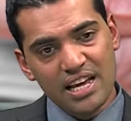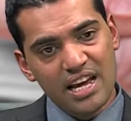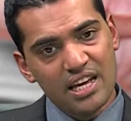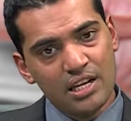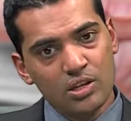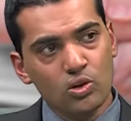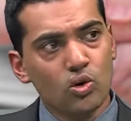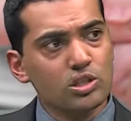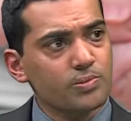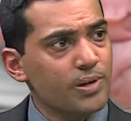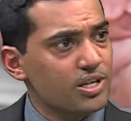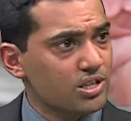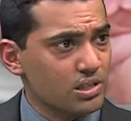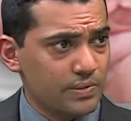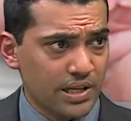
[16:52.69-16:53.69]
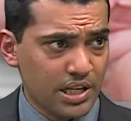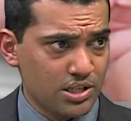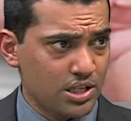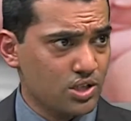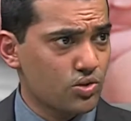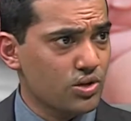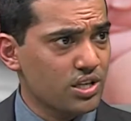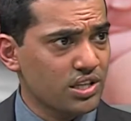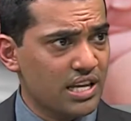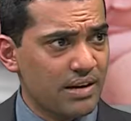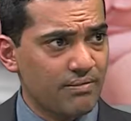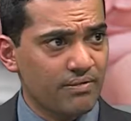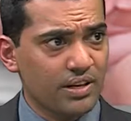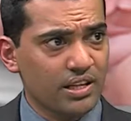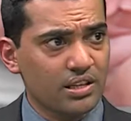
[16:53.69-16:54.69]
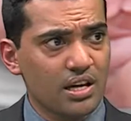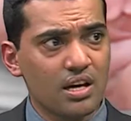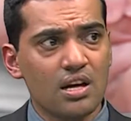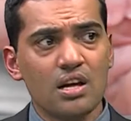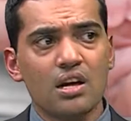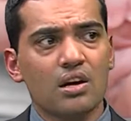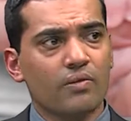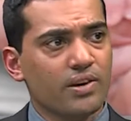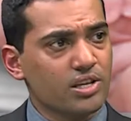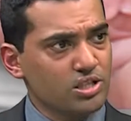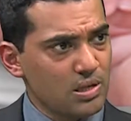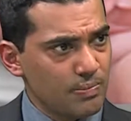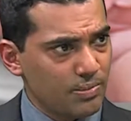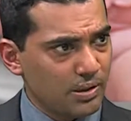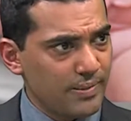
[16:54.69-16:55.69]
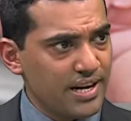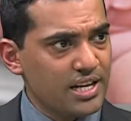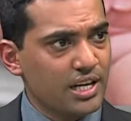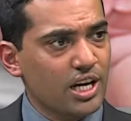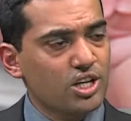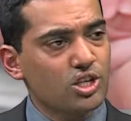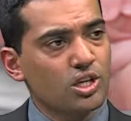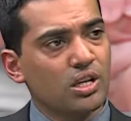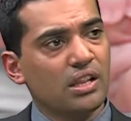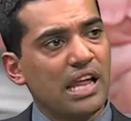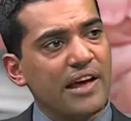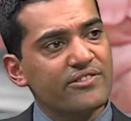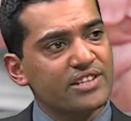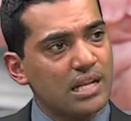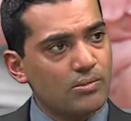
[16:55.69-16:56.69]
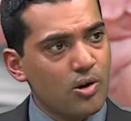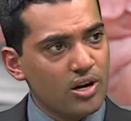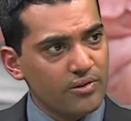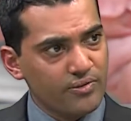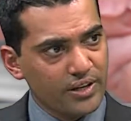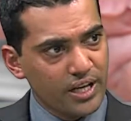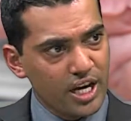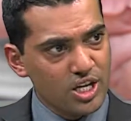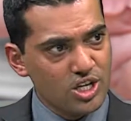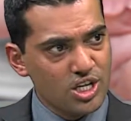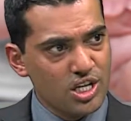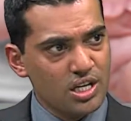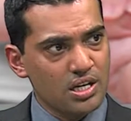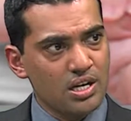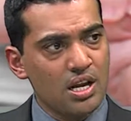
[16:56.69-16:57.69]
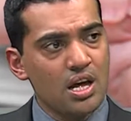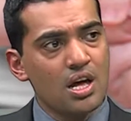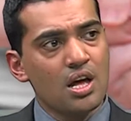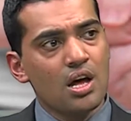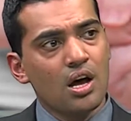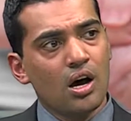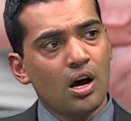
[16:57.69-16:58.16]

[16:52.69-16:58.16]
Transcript: And in those patients, we can just treat them with very simple medication, lifestyle modification,